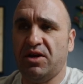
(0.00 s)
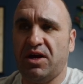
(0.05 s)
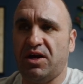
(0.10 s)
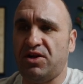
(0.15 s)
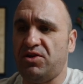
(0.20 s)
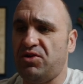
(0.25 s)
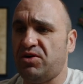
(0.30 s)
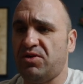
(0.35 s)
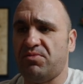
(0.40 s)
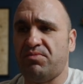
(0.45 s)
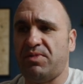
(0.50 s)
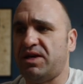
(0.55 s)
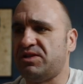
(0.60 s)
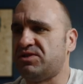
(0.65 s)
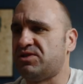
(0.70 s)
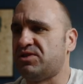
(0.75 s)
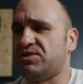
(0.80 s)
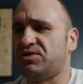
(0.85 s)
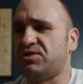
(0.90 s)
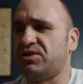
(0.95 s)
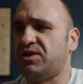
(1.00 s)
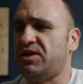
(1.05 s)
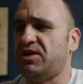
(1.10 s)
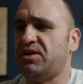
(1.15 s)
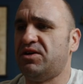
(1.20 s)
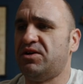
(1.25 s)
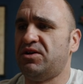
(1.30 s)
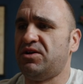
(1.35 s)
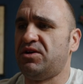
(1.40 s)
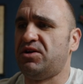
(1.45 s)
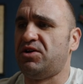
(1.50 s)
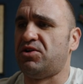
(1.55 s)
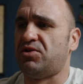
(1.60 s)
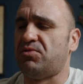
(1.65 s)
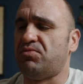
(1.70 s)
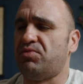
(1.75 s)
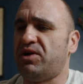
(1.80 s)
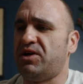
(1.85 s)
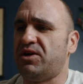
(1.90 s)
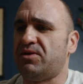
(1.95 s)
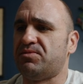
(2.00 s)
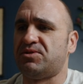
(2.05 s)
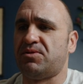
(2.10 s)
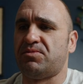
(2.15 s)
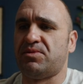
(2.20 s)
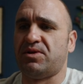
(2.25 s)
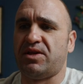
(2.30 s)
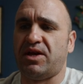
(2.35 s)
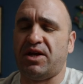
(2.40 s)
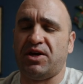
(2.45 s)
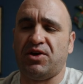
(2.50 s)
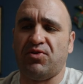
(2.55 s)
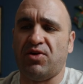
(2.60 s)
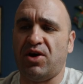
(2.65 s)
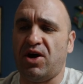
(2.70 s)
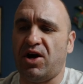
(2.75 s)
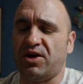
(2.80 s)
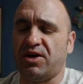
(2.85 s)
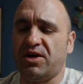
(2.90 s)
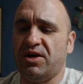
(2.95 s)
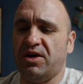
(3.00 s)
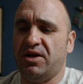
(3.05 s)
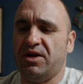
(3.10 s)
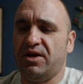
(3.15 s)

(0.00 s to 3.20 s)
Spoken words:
and you can basically, you know, bring up something like Grok